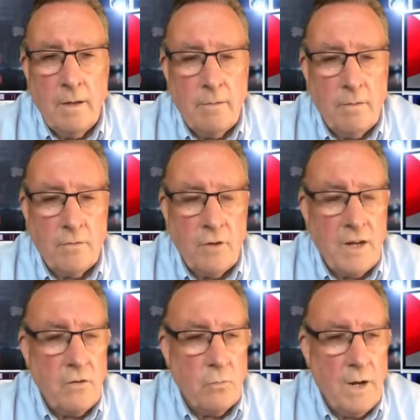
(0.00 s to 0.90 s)

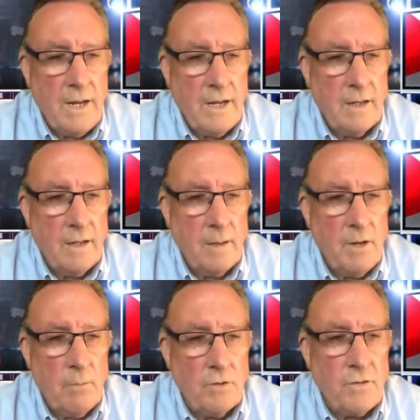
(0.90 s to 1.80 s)
strange way. I mean,
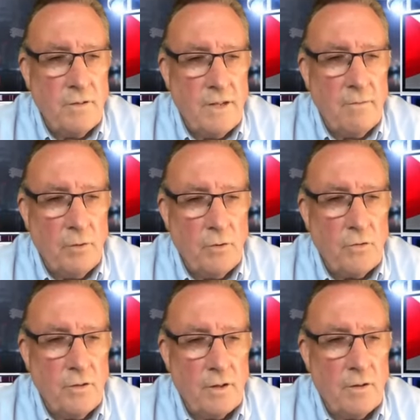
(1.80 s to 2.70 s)
it wasn't
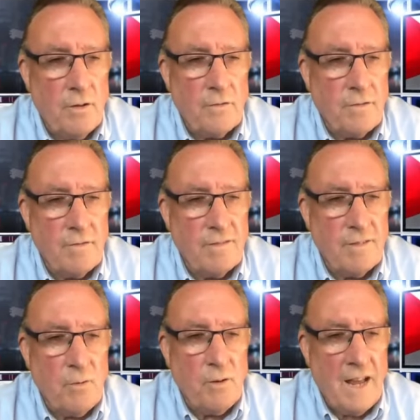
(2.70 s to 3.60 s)
devolution across the
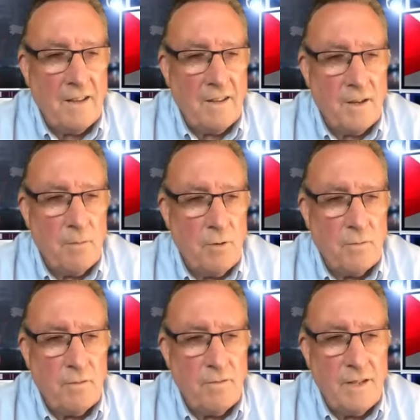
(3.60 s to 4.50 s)
whole island, it was
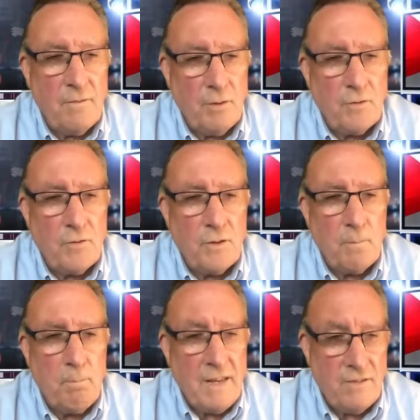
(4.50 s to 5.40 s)
devolution to
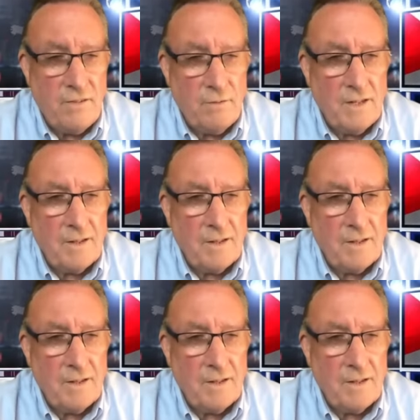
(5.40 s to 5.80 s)
bits of it.